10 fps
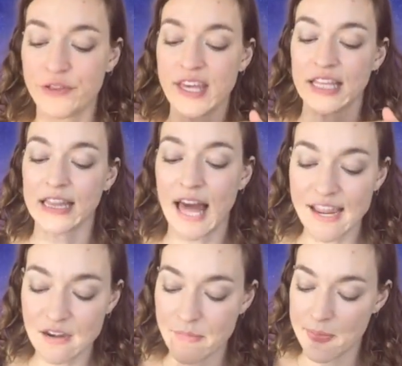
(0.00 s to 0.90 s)
the
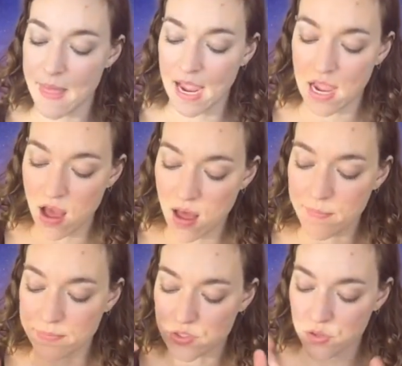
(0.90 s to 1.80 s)
enlightenment that
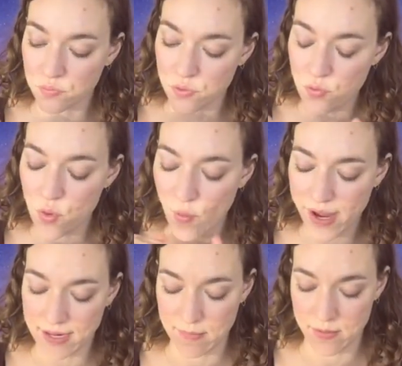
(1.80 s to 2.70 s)
comes through the
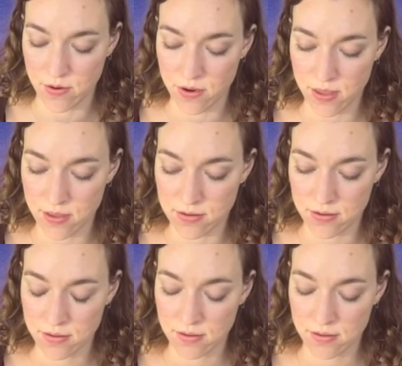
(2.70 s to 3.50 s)
waiting period